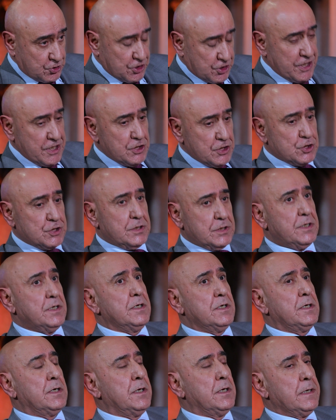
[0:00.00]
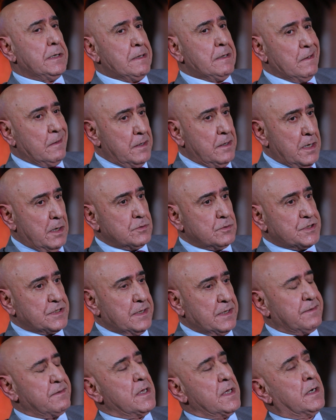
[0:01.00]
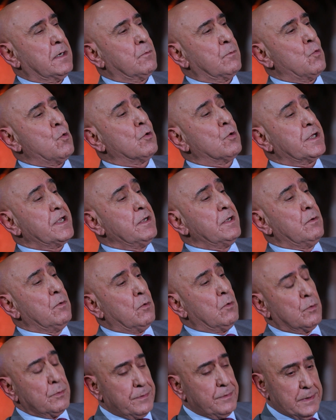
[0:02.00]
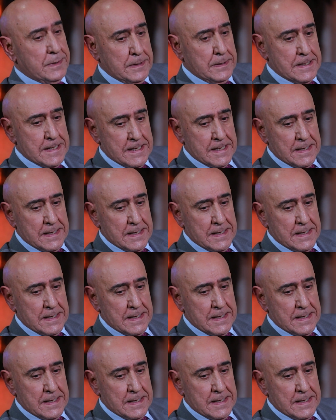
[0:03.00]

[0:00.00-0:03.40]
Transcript: change, he, he announced that they are working on the